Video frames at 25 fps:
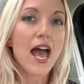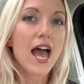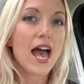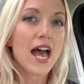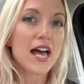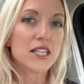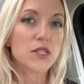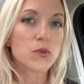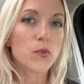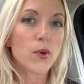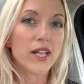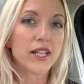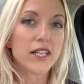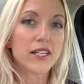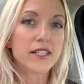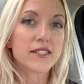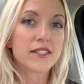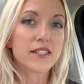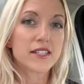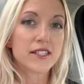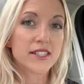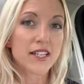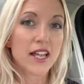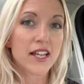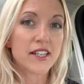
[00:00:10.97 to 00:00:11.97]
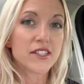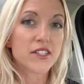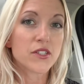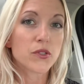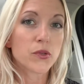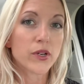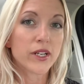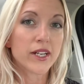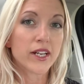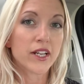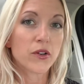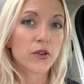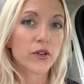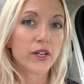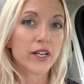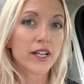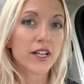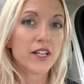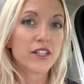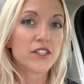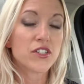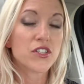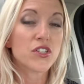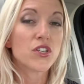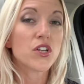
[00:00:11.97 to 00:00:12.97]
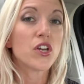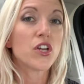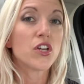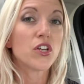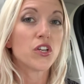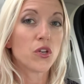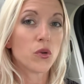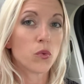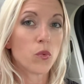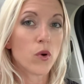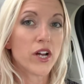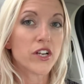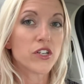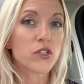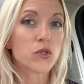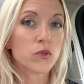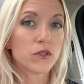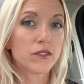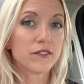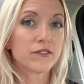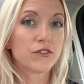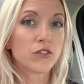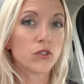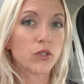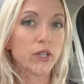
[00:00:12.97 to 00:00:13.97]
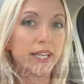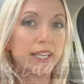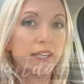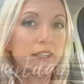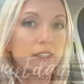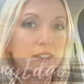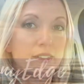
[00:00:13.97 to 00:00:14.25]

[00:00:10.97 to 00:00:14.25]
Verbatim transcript: as well as the sunscreen ingredients you want to avoid.